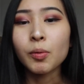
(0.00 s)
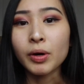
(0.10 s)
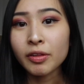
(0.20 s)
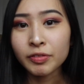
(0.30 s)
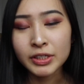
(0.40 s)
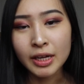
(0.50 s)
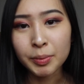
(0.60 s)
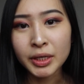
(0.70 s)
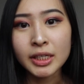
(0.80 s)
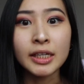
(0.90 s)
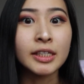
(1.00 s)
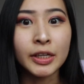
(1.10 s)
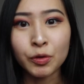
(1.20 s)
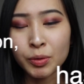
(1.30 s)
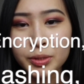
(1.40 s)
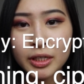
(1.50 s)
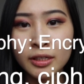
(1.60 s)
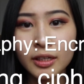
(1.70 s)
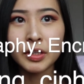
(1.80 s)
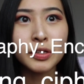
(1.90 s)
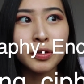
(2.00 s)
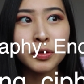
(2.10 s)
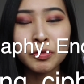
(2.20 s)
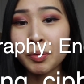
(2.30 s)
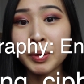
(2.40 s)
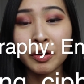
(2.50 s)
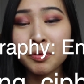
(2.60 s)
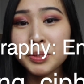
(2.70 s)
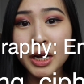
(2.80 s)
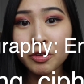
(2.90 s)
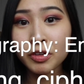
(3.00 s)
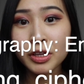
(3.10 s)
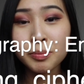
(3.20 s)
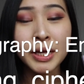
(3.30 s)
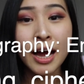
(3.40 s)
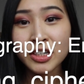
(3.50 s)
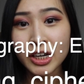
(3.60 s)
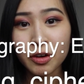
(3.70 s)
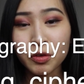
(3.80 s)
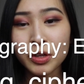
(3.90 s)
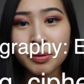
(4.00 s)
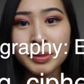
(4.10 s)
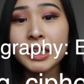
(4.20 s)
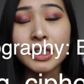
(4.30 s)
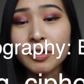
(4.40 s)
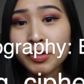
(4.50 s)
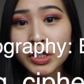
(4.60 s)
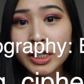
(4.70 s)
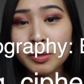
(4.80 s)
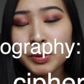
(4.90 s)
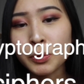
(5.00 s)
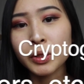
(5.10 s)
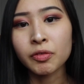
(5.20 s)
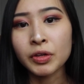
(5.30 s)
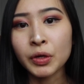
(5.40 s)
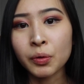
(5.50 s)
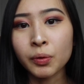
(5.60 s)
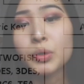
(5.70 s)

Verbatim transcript: one of the first topics is encryption. This goes from encryption algorithms, hashing algorithms, the differences between the few,